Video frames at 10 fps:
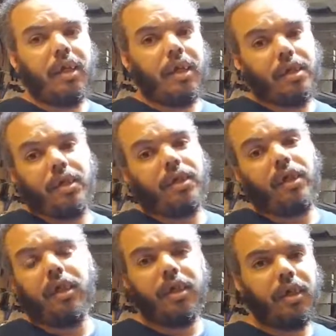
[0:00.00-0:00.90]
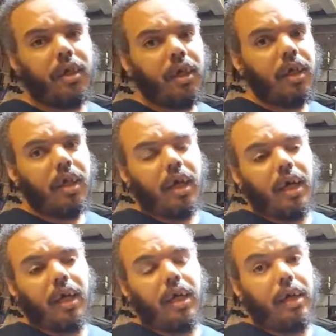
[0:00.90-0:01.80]
essentially.
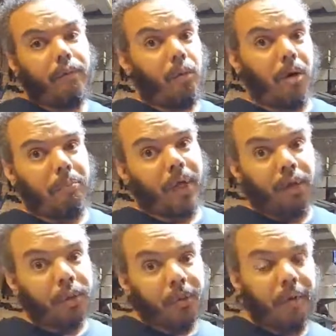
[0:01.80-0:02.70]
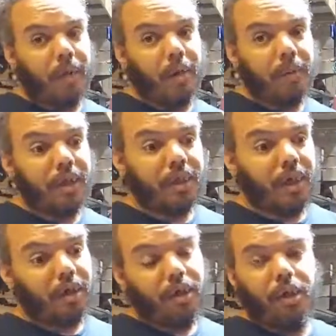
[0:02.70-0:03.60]
If you want to pedal 25 miles an
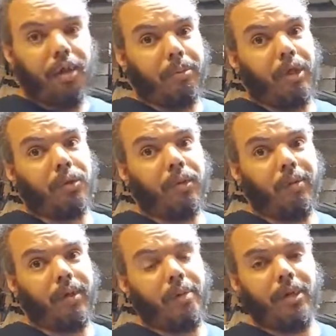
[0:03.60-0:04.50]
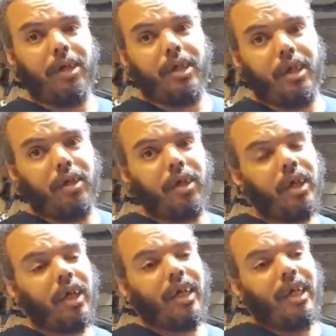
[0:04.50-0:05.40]
hour, you can pedal 25 miles an hour.
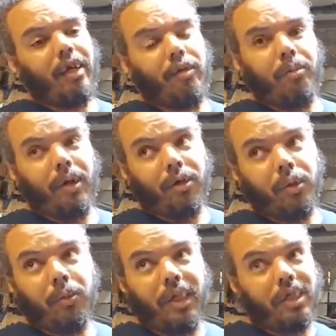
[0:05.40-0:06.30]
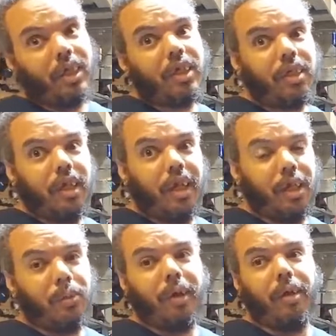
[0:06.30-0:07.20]
If you pedal 26 in a
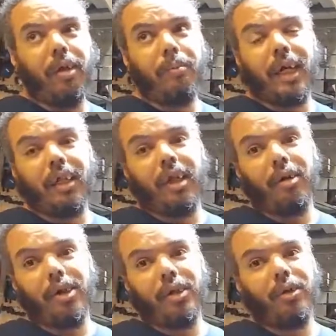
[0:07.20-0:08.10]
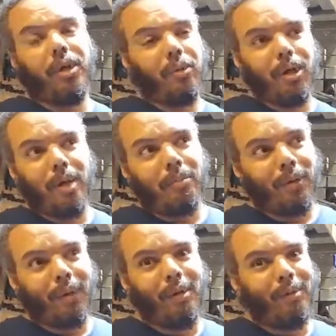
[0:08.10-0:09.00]
20-mile-an-hour zone, you will get
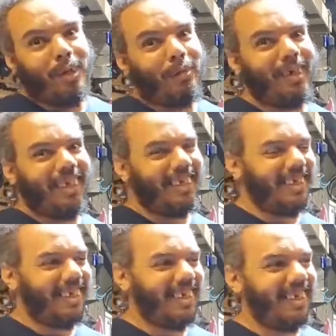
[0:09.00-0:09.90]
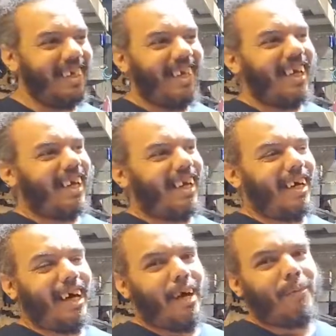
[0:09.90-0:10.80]
pulled over and you will get a ticket.
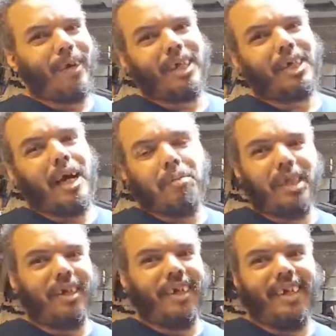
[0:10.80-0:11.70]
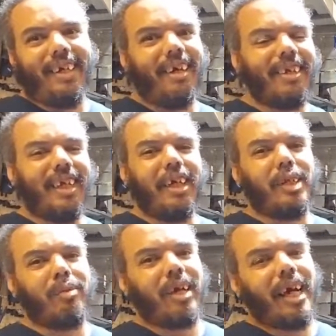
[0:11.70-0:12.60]
I've watched cops here hand out tickets
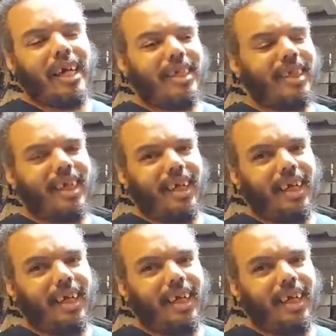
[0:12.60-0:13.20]
for guys that